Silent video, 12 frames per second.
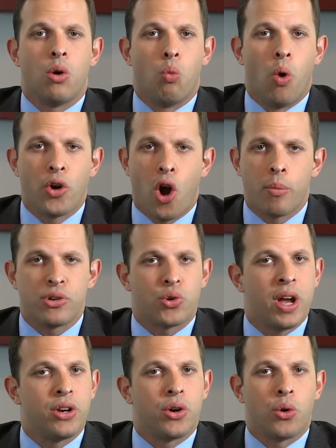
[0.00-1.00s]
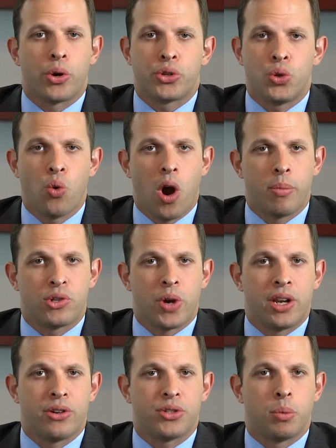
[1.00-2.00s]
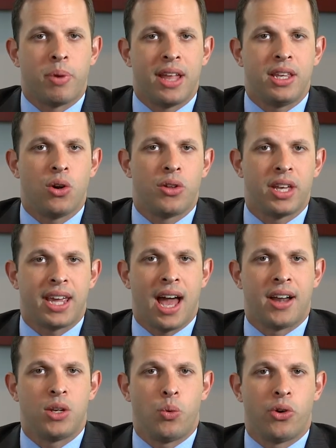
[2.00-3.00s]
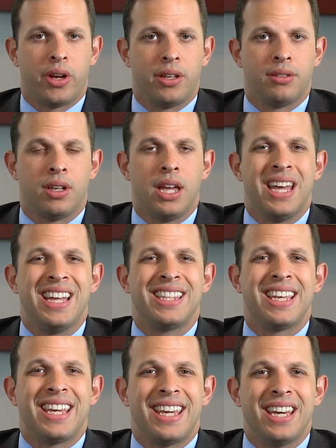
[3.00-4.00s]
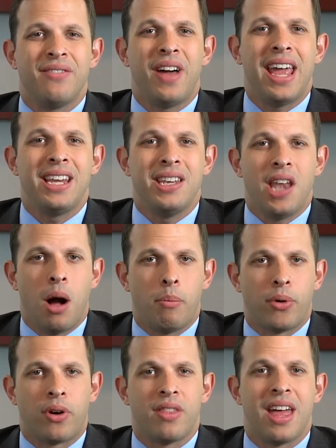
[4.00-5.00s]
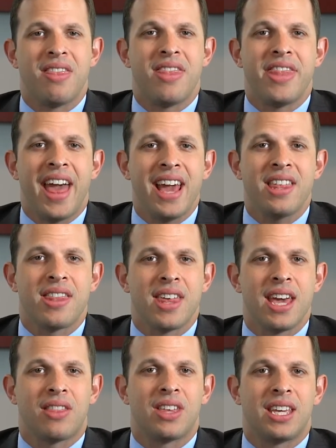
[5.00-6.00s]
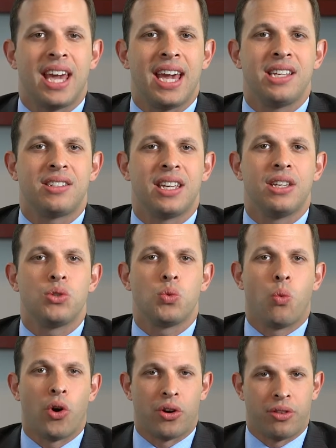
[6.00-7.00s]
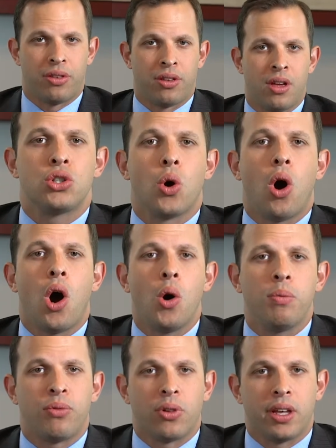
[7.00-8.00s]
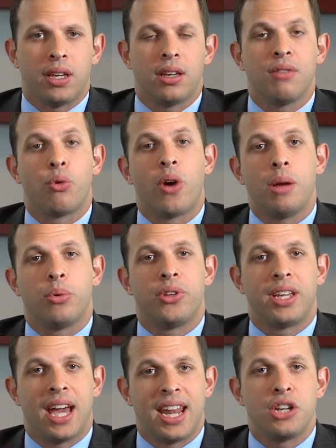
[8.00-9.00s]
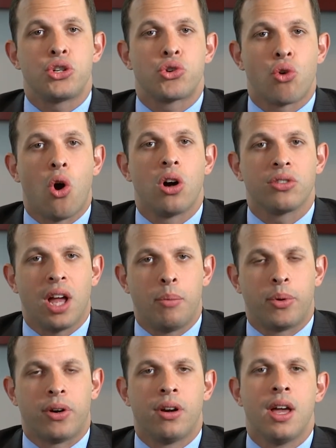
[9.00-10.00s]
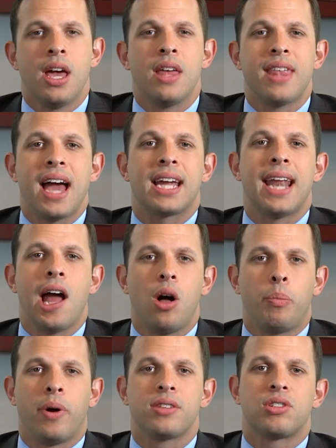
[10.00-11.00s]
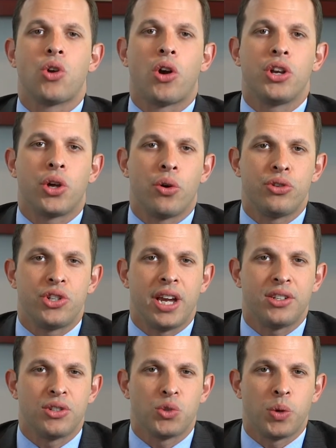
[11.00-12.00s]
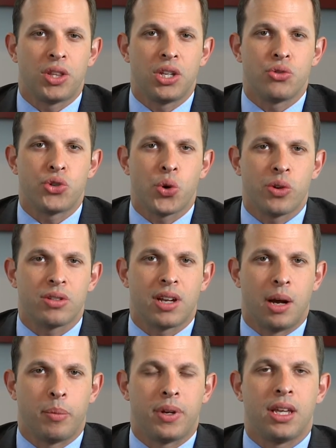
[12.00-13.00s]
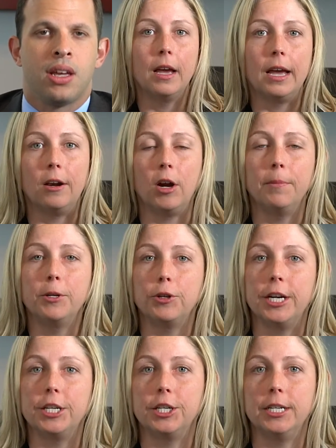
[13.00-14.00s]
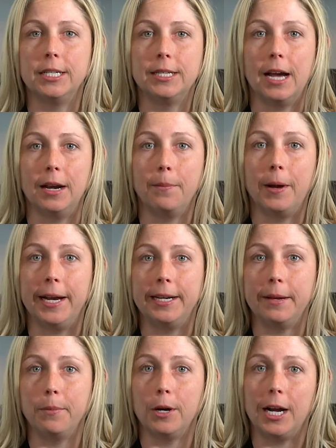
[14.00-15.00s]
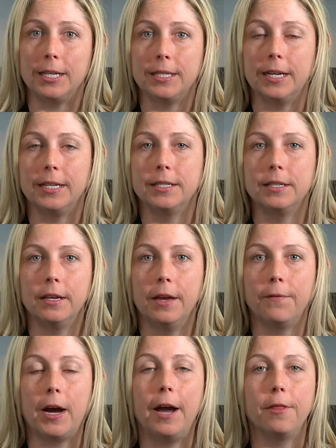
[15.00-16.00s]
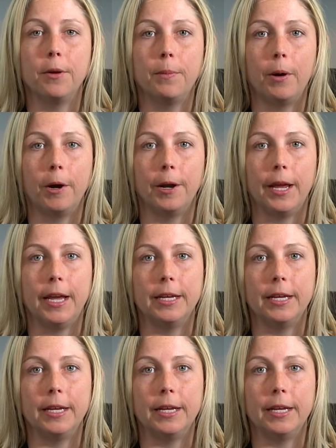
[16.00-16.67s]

one arbitrator or two arbitrators, depending on the county we're in, to give a number that they think the case is worth. So hopefully, if we're able to get a strong number, that can help us in our negotiations with the insurance company. An arbitration is not a binding process. If either party